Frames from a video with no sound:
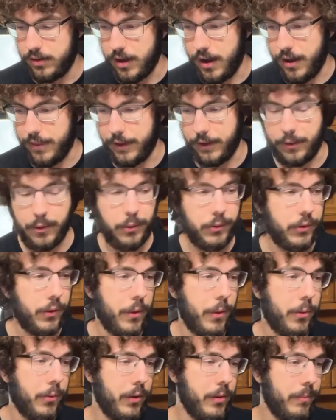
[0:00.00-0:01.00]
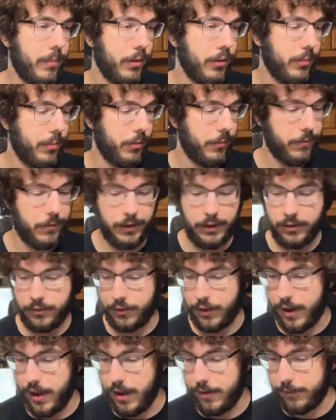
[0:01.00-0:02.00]
I think those are the 3 buildable figures
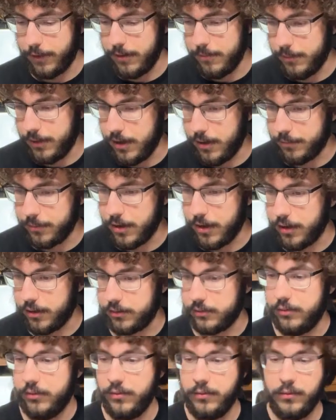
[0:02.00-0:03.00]
I have. Hit me up, dog.